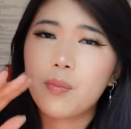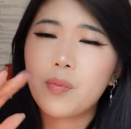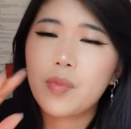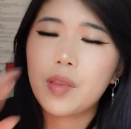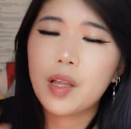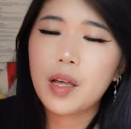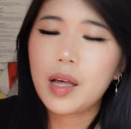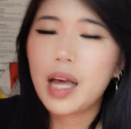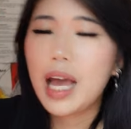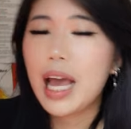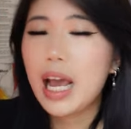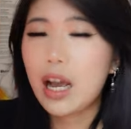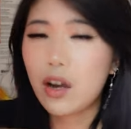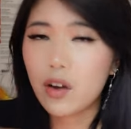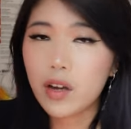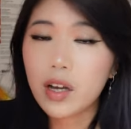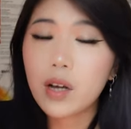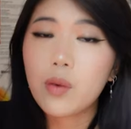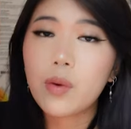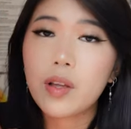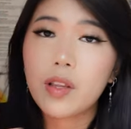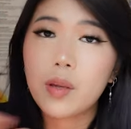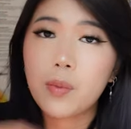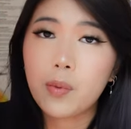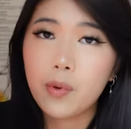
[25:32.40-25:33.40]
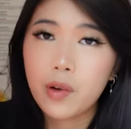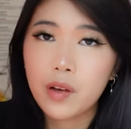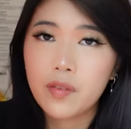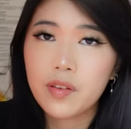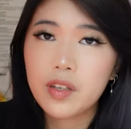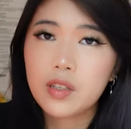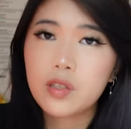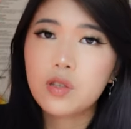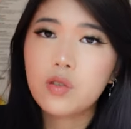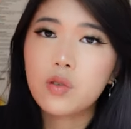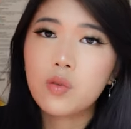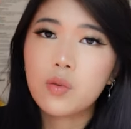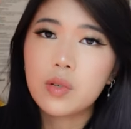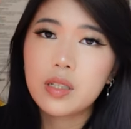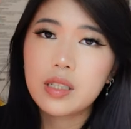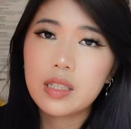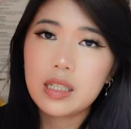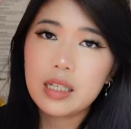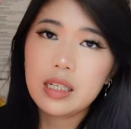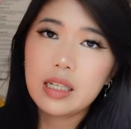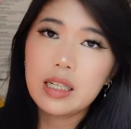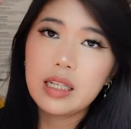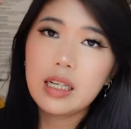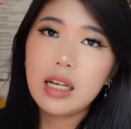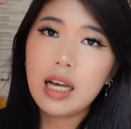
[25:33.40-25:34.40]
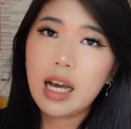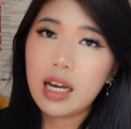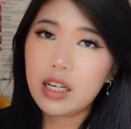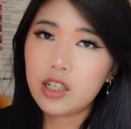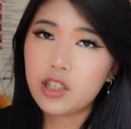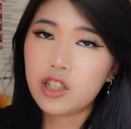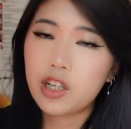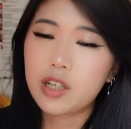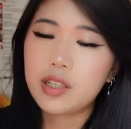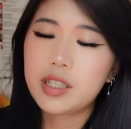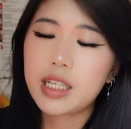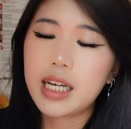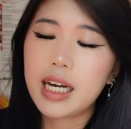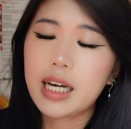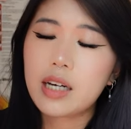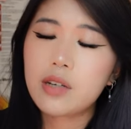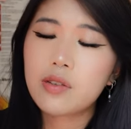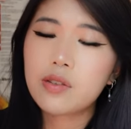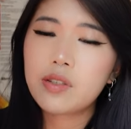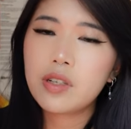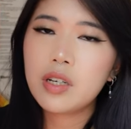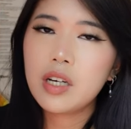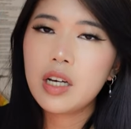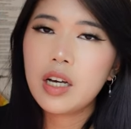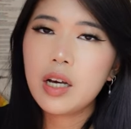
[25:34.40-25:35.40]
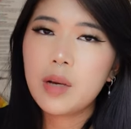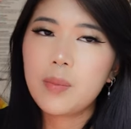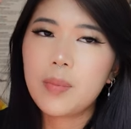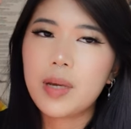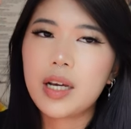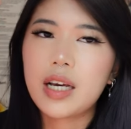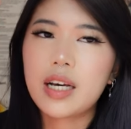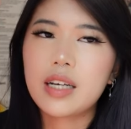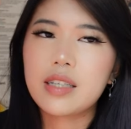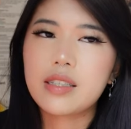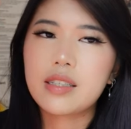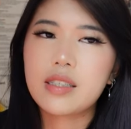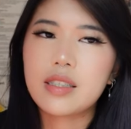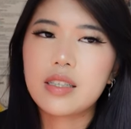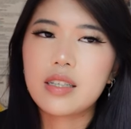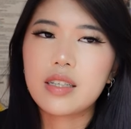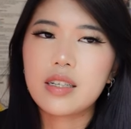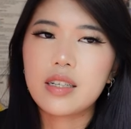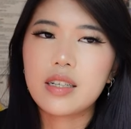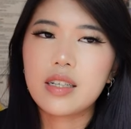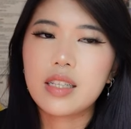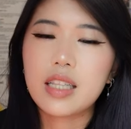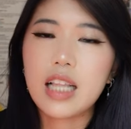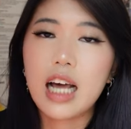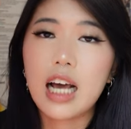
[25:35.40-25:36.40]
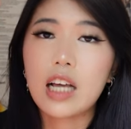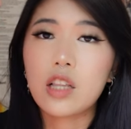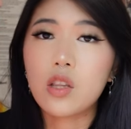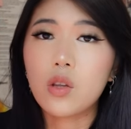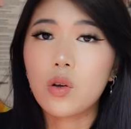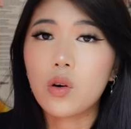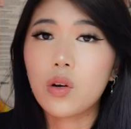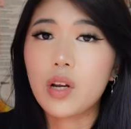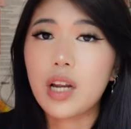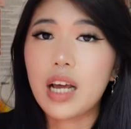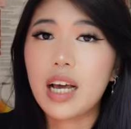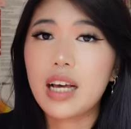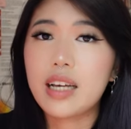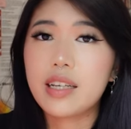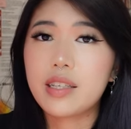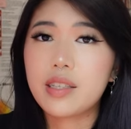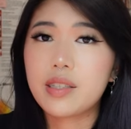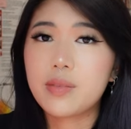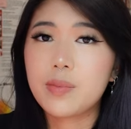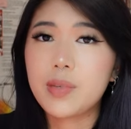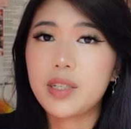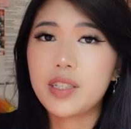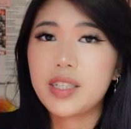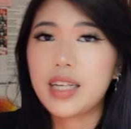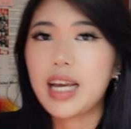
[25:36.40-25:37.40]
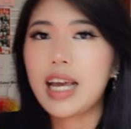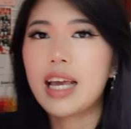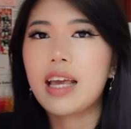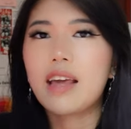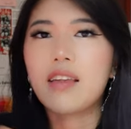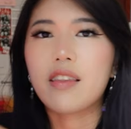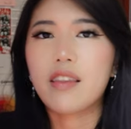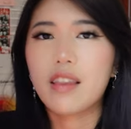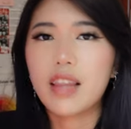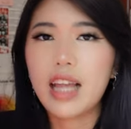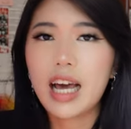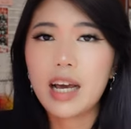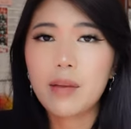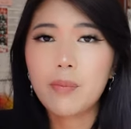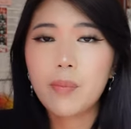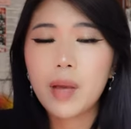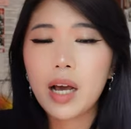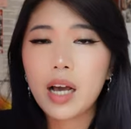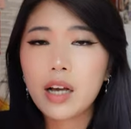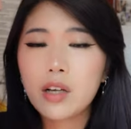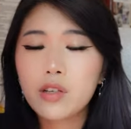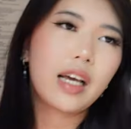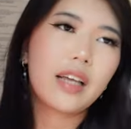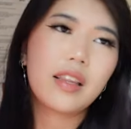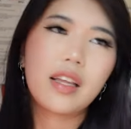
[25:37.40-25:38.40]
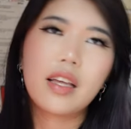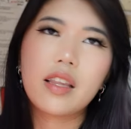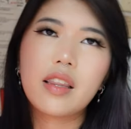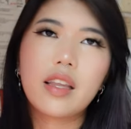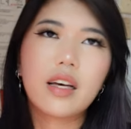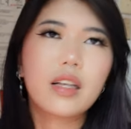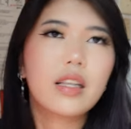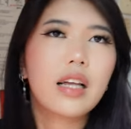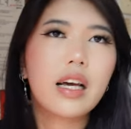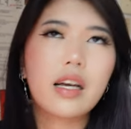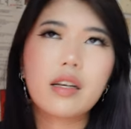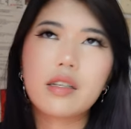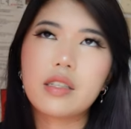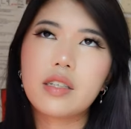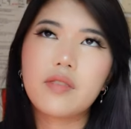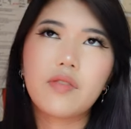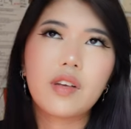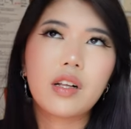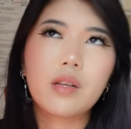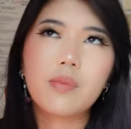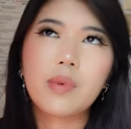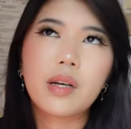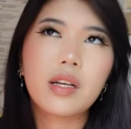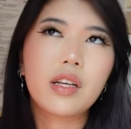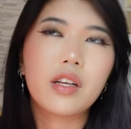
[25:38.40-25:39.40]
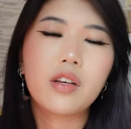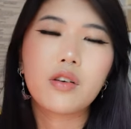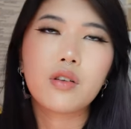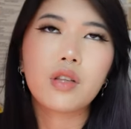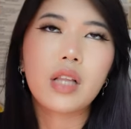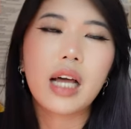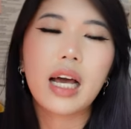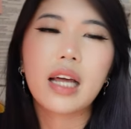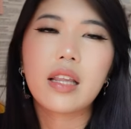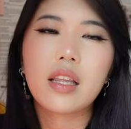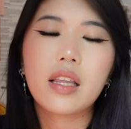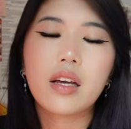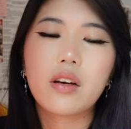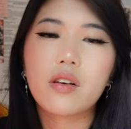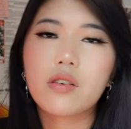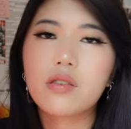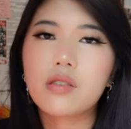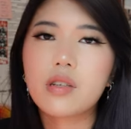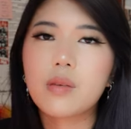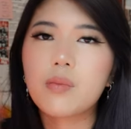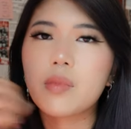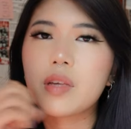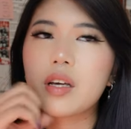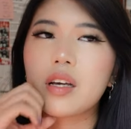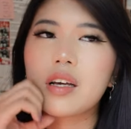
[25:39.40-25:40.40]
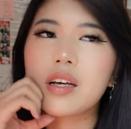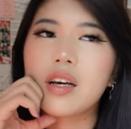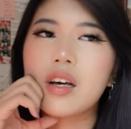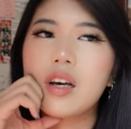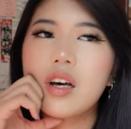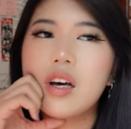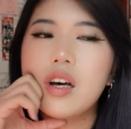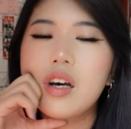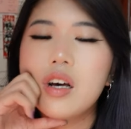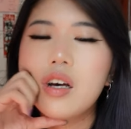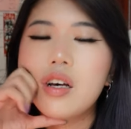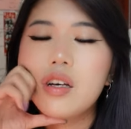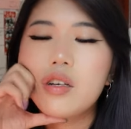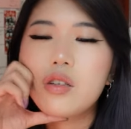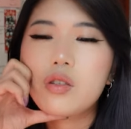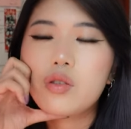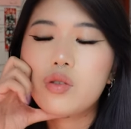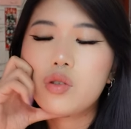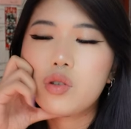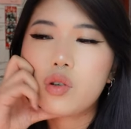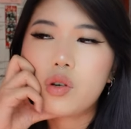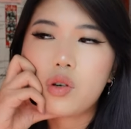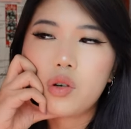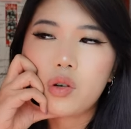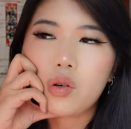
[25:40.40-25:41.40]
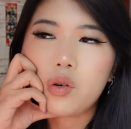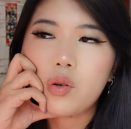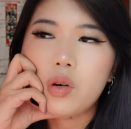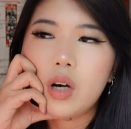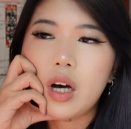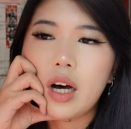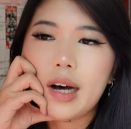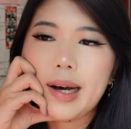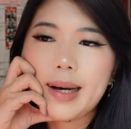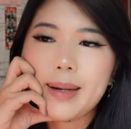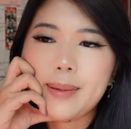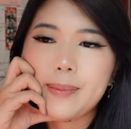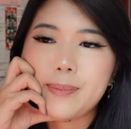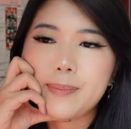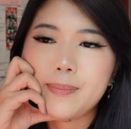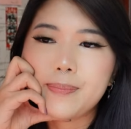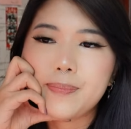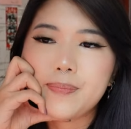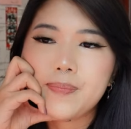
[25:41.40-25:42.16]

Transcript: the area where the previous school was in has shut down because the landlord has been taking the land back. I think they're like developing new land there or something. So um,